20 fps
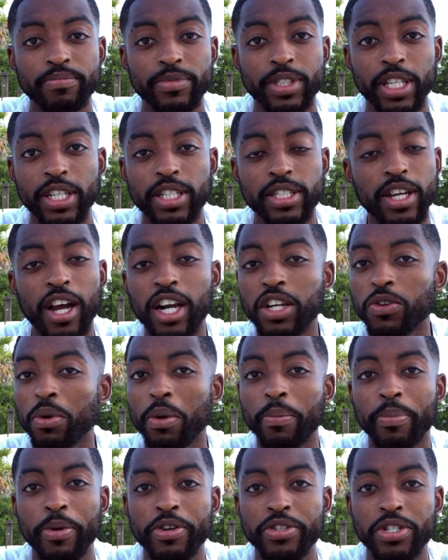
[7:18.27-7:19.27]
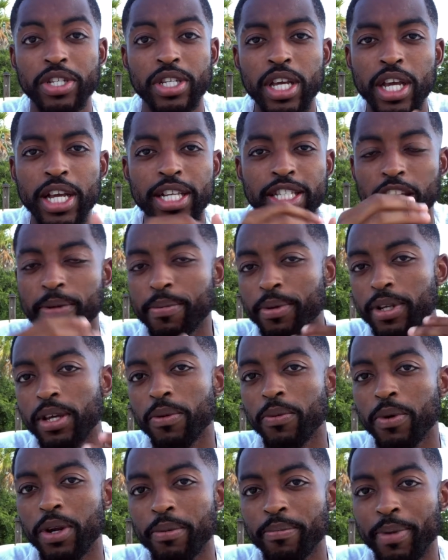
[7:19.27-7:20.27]
Didn't talk to him in person. Typically,
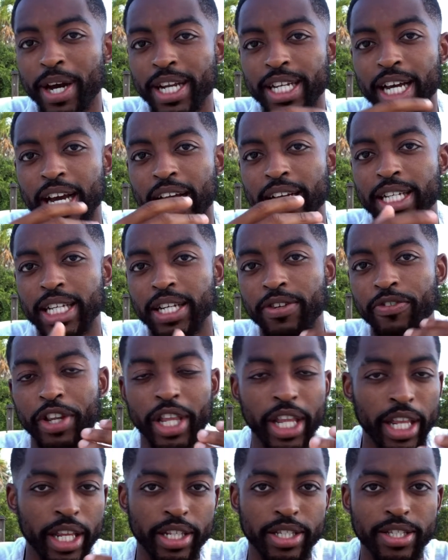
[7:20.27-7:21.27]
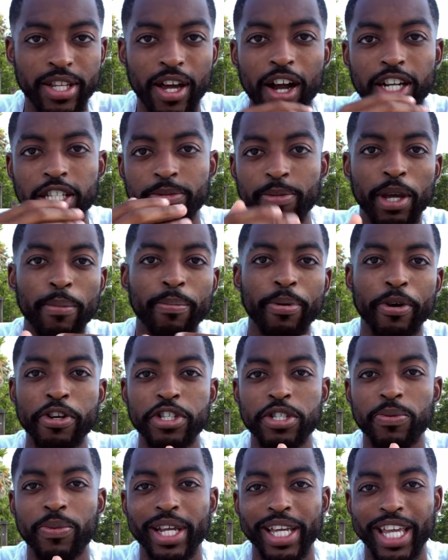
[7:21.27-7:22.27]
what my dad didn't really talk to me in
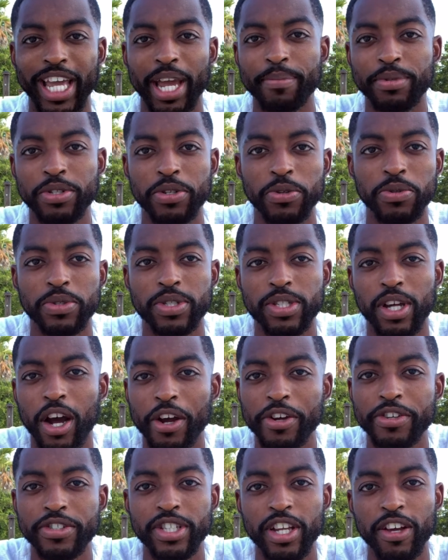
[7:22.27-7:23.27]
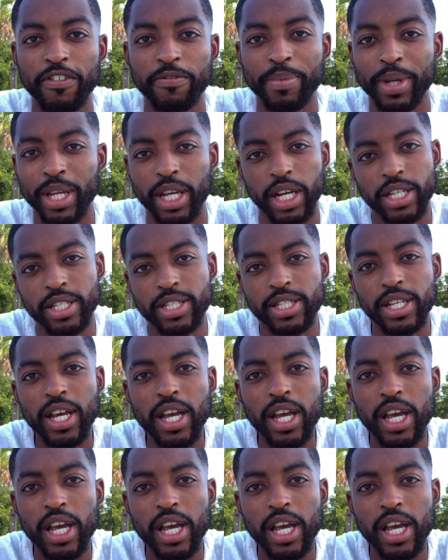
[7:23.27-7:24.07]
person when it came to soccer stuff, because